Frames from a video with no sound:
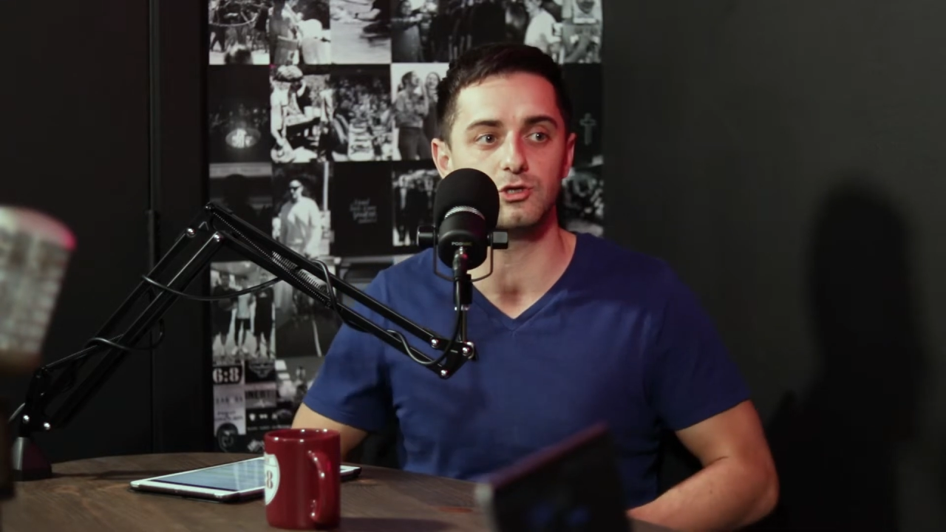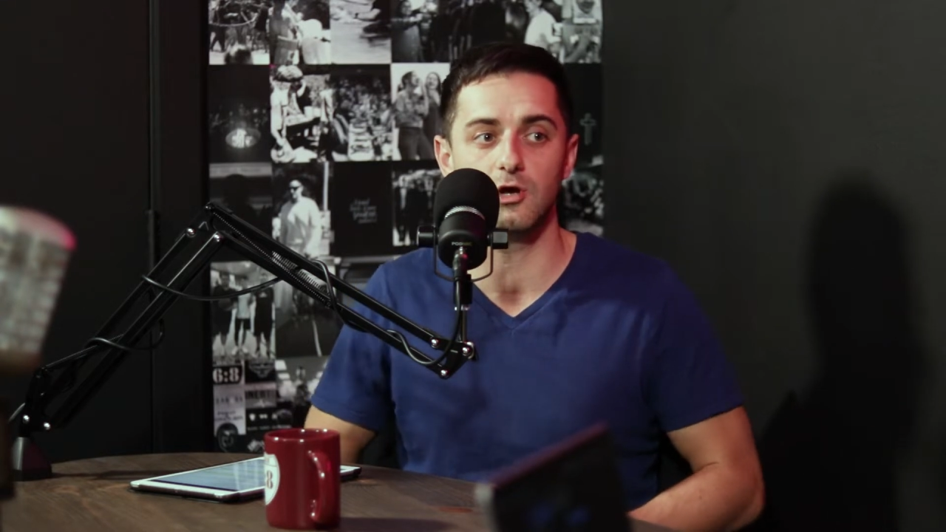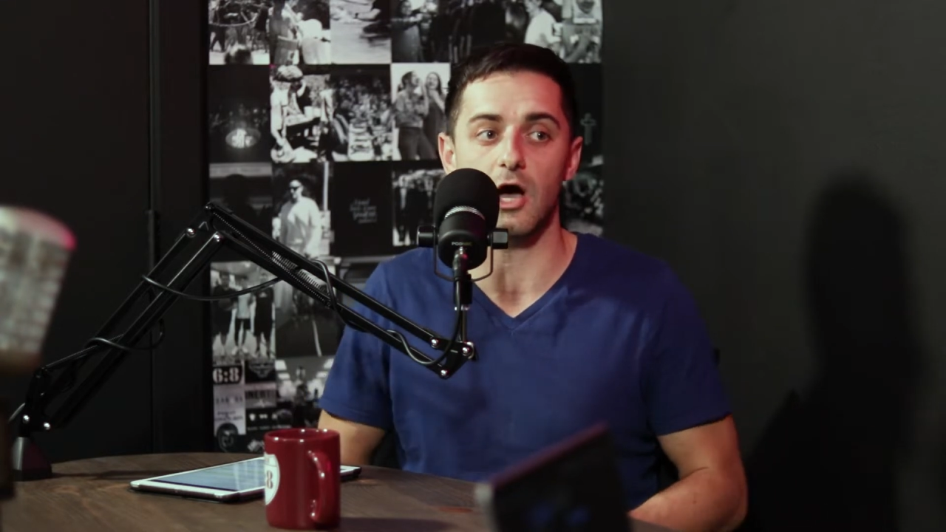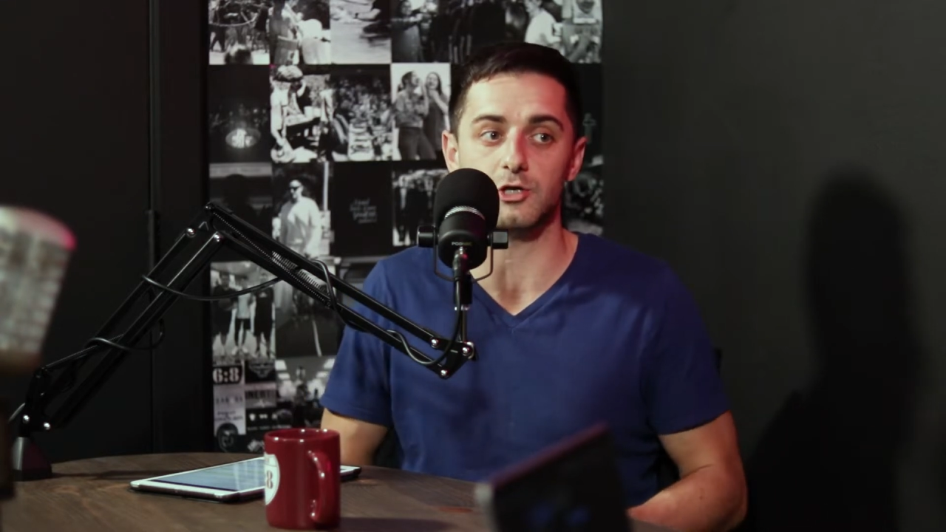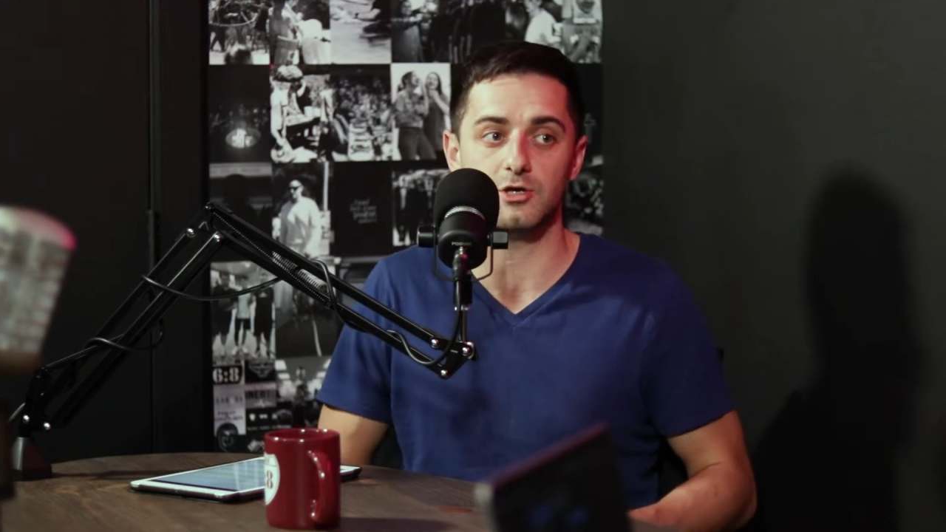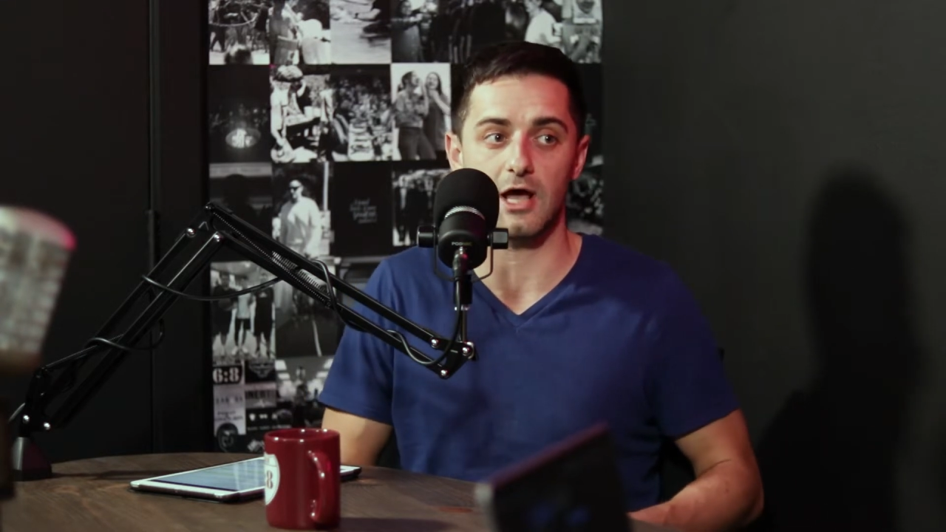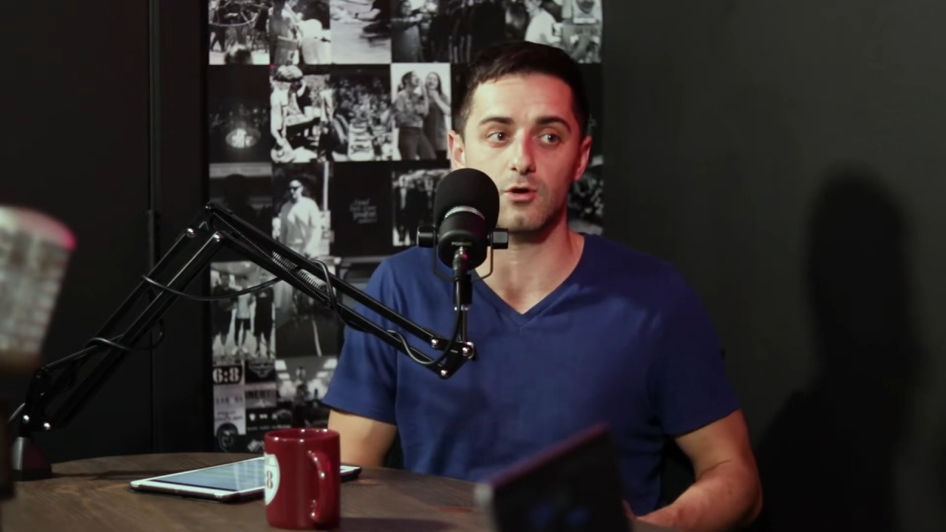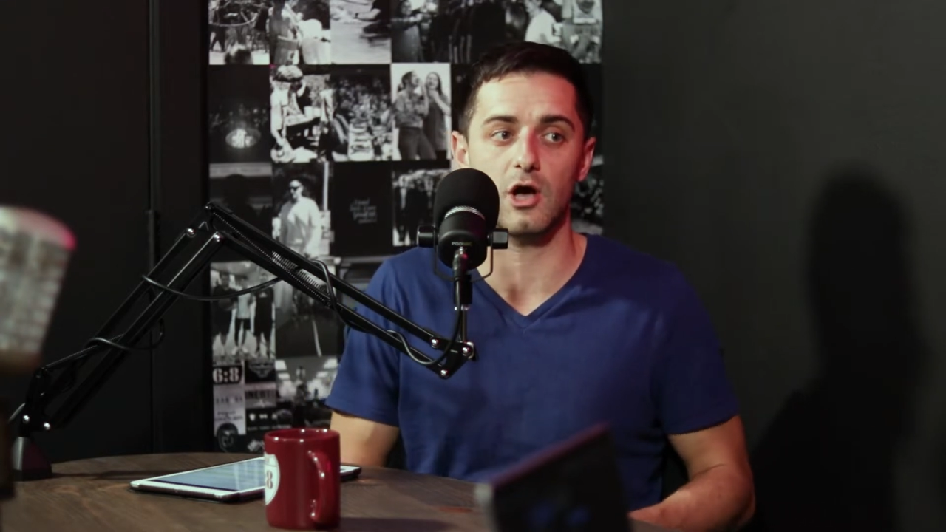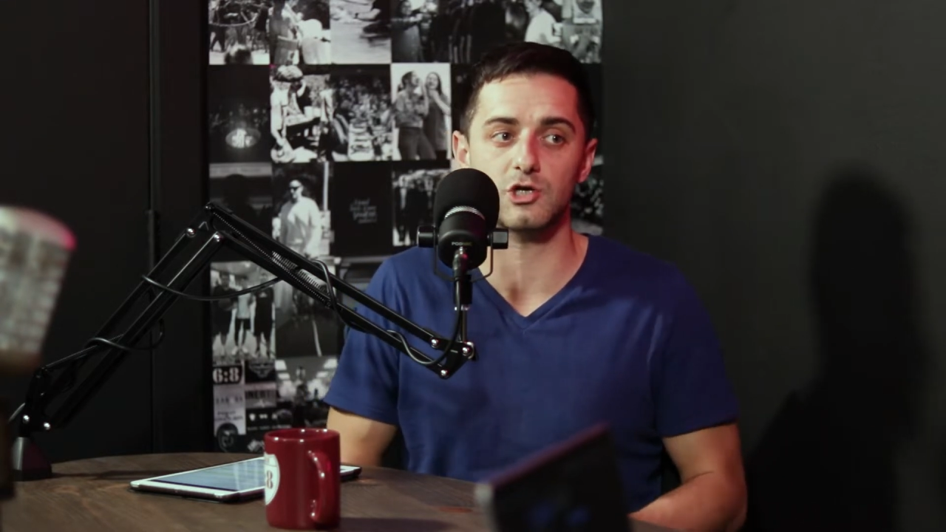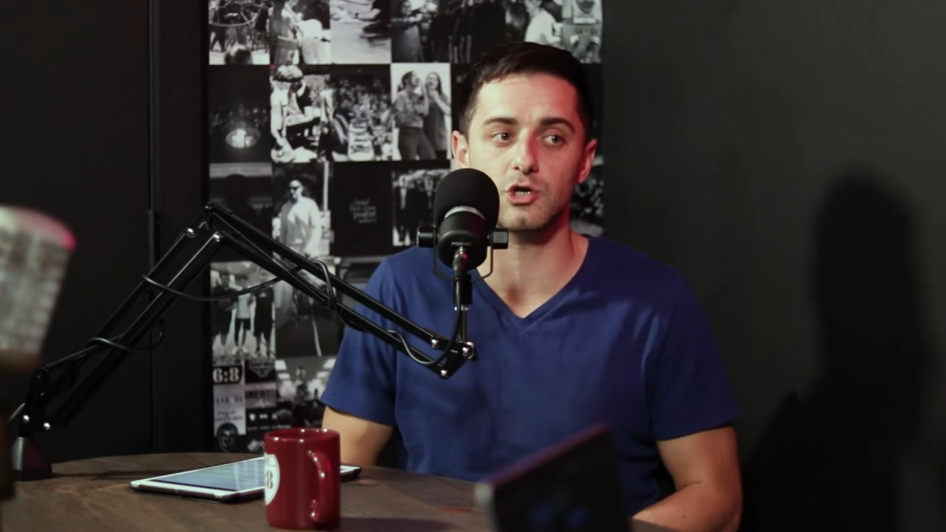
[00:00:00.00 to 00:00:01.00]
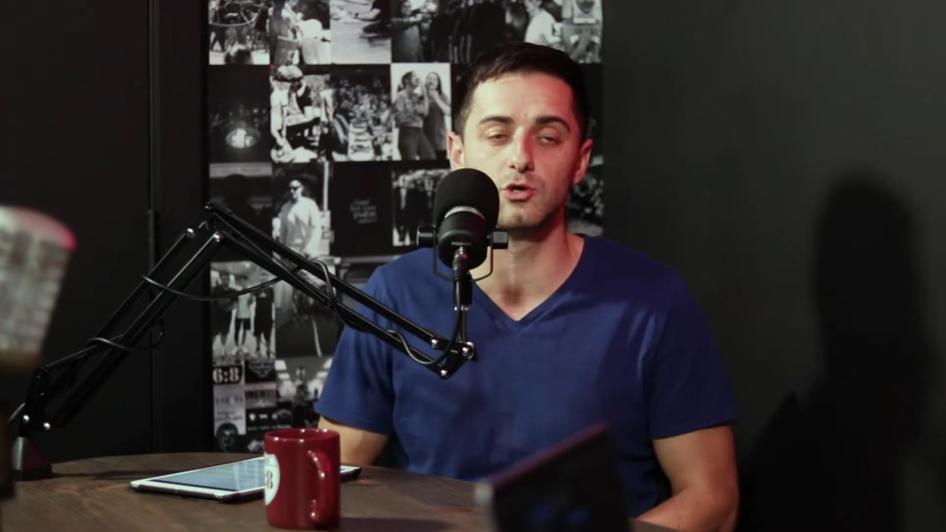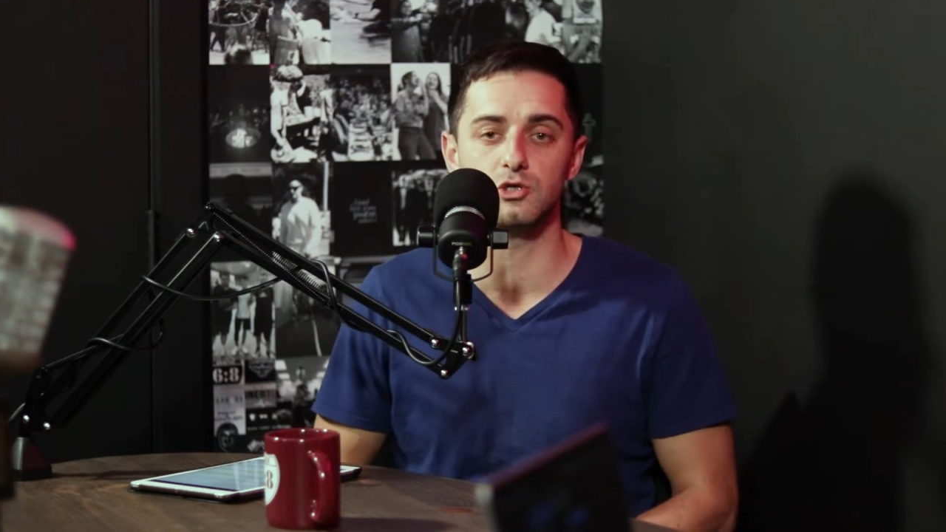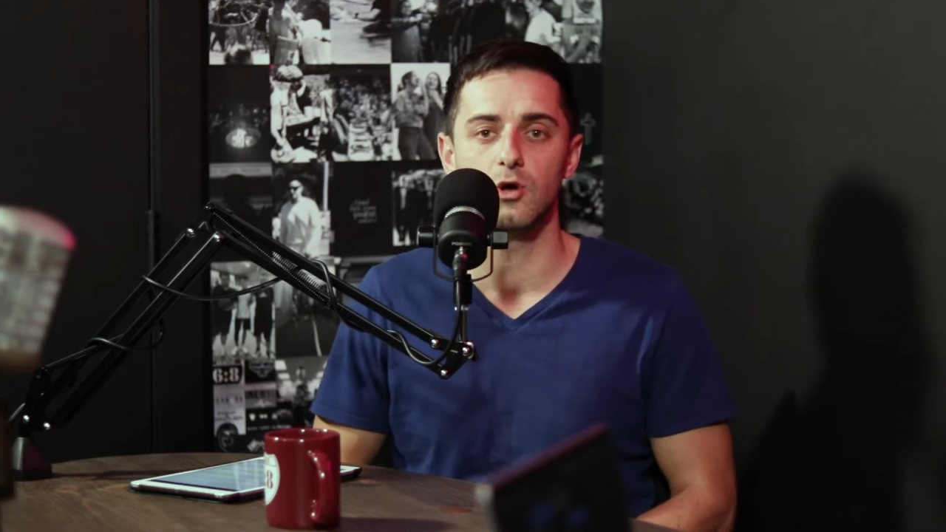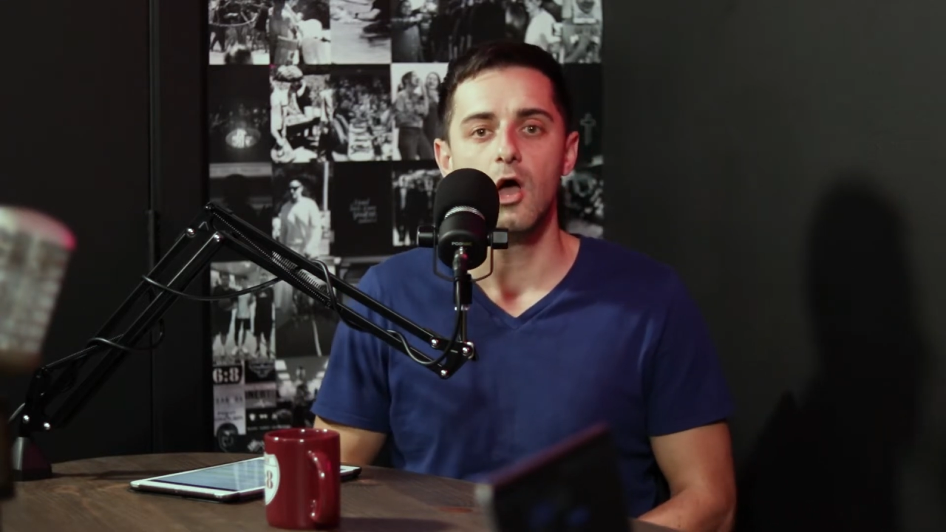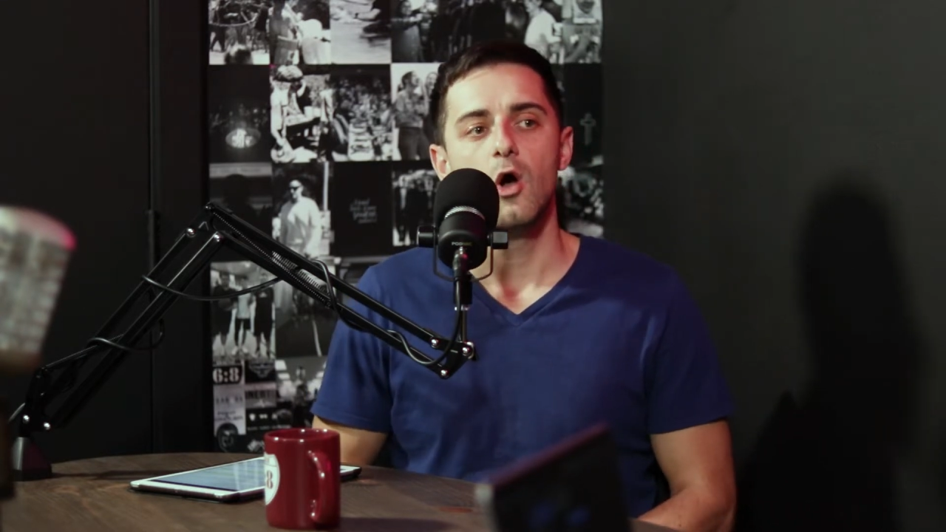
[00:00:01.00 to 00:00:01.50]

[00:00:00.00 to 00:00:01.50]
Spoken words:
God chose you,